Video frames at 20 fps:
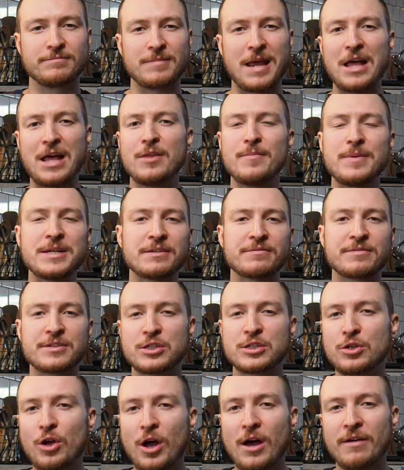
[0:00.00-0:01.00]
element of
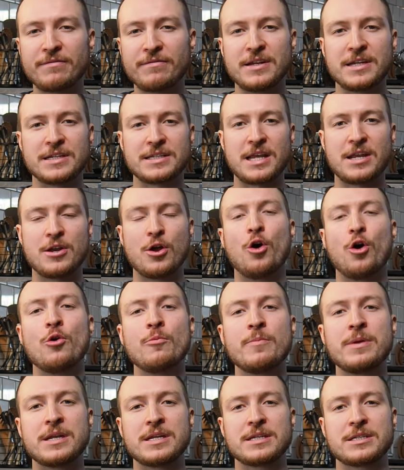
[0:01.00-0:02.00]
softness and
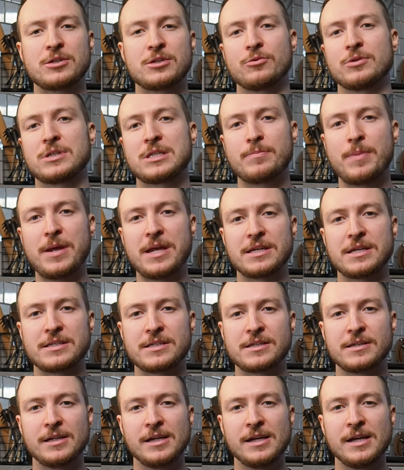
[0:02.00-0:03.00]
hominess to a
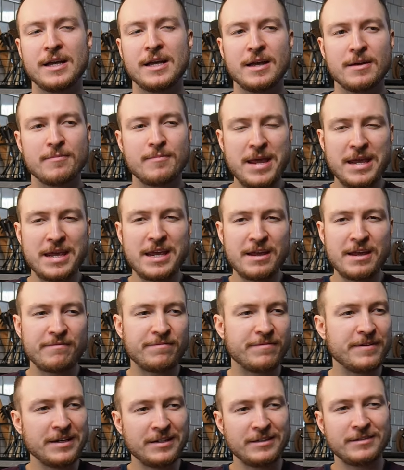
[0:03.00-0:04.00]
space, making it
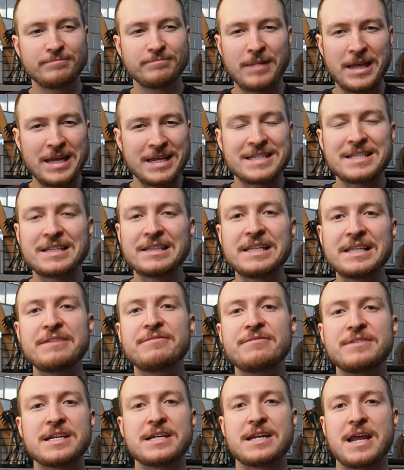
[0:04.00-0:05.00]
feel like it's
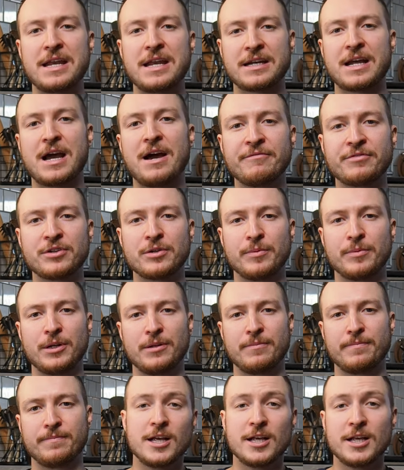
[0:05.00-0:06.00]
lived in and comfortable.
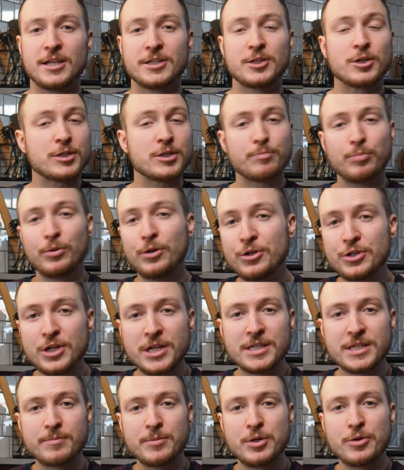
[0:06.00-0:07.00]
So splurge
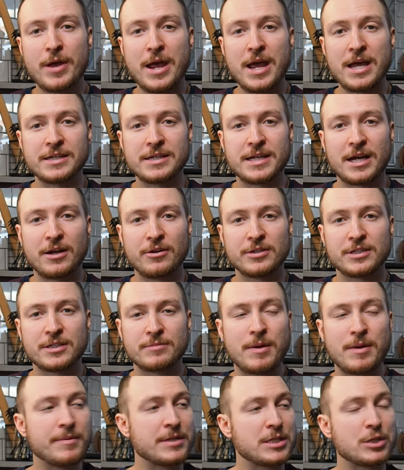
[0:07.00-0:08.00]
on some new hand towels,
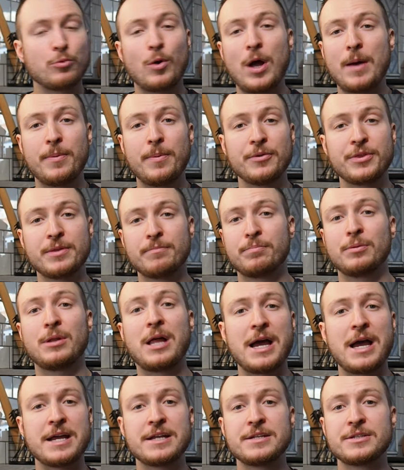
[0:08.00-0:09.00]
maybe swap out the
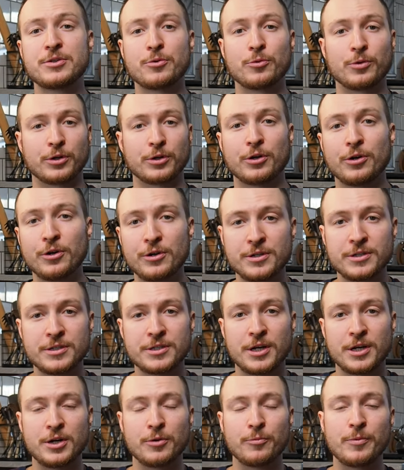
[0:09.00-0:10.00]
blinds or curtains
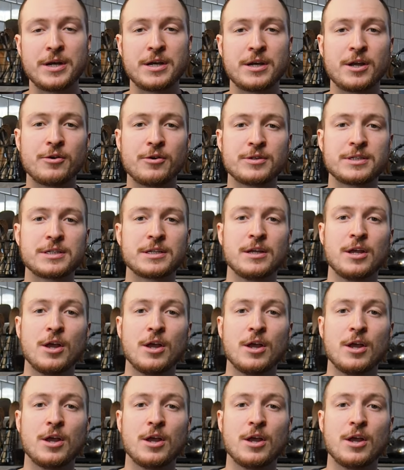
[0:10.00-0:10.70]
on your windows,